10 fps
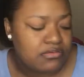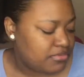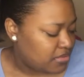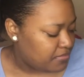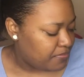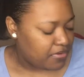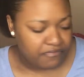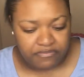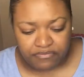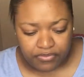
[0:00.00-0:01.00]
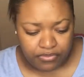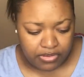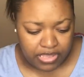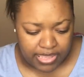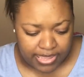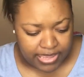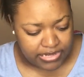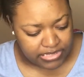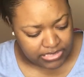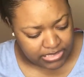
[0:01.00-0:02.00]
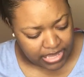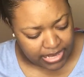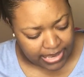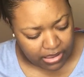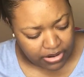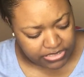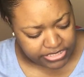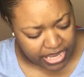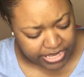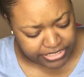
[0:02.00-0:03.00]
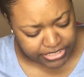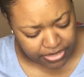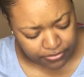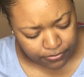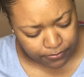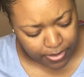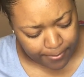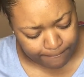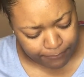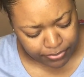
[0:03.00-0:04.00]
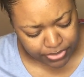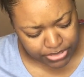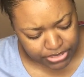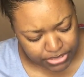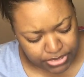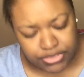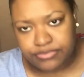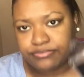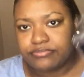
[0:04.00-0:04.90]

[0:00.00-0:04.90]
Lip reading: will be perfect for it. And this is a large eyeshadow brush.